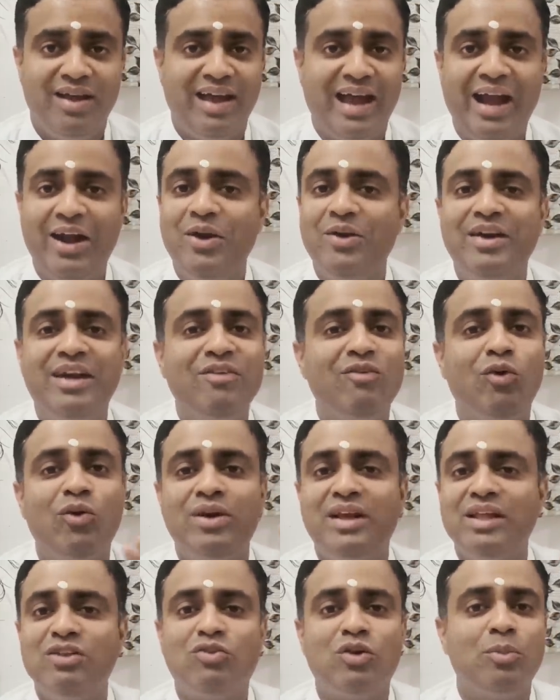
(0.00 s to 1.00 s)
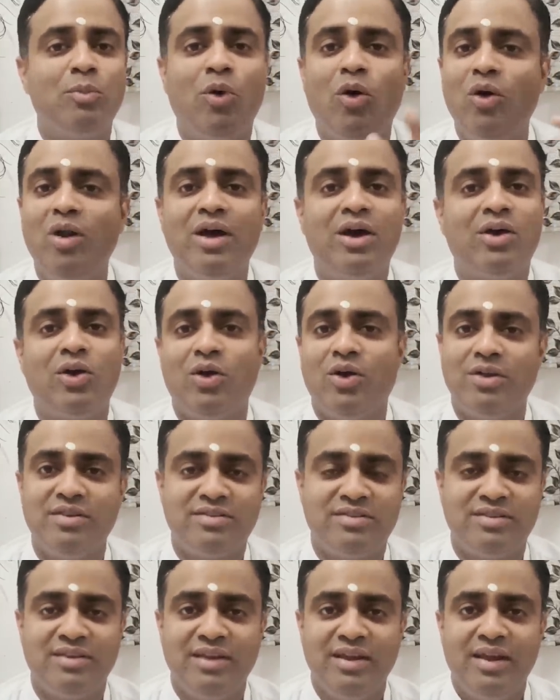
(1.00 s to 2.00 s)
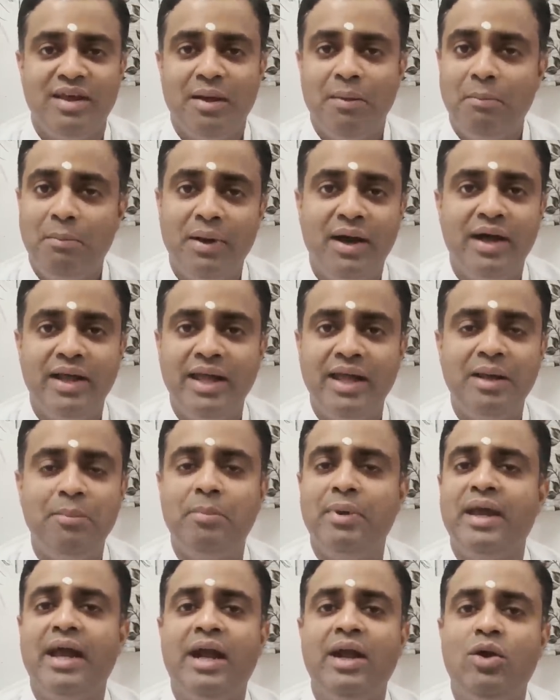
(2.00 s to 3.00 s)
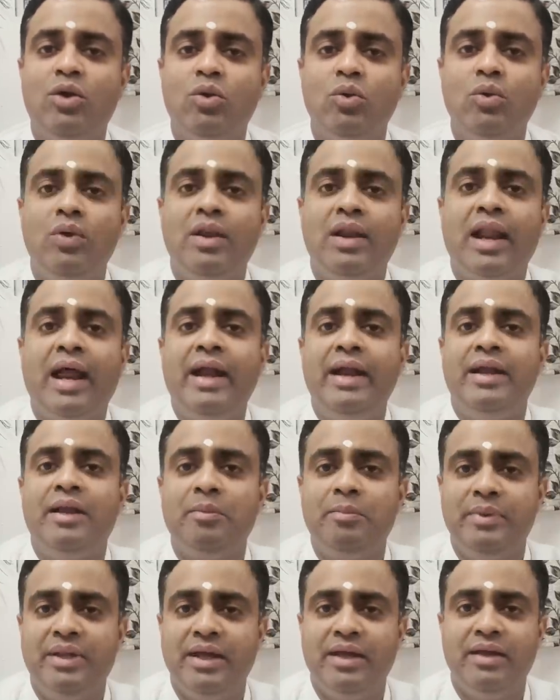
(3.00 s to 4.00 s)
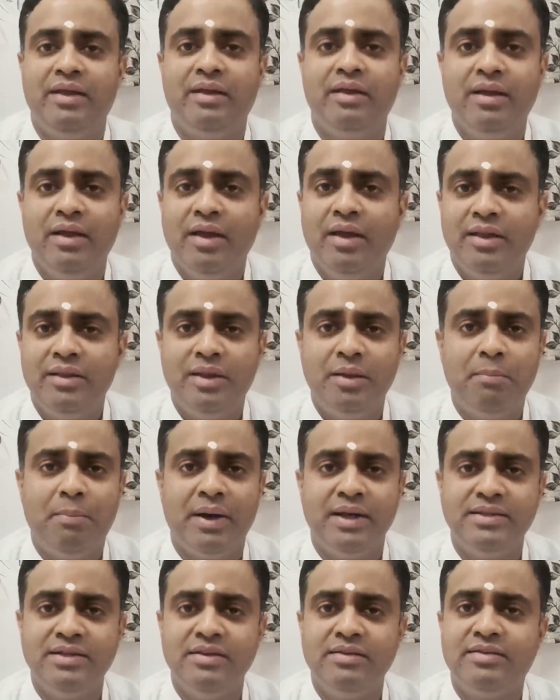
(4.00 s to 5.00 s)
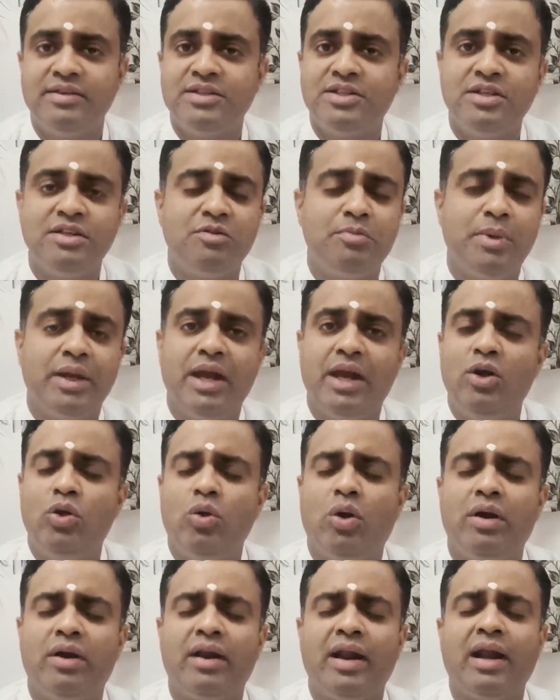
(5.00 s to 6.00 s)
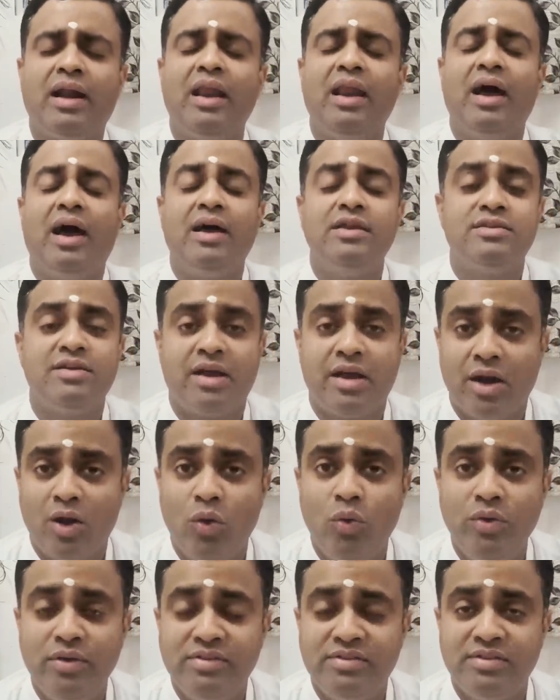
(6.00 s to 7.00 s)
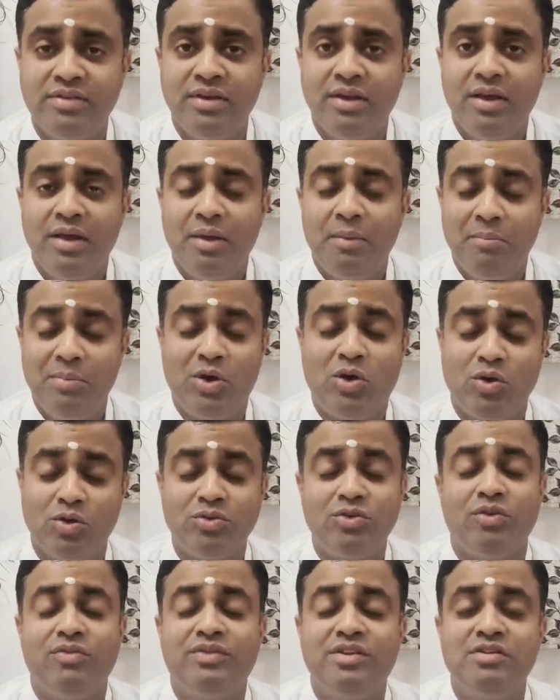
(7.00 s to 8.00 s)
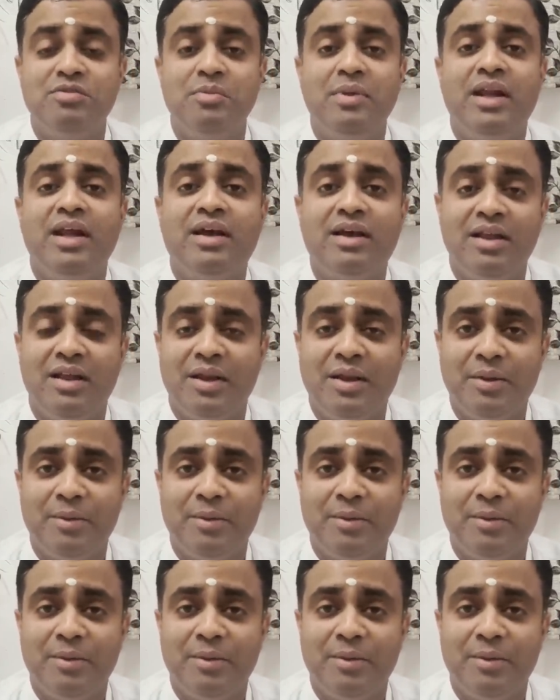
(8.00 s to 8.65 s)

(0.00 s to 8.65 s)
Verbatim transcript: and devotees from all across Bahrain began to land up there. The bhajan sessions began to attract large crowds because of this miracle.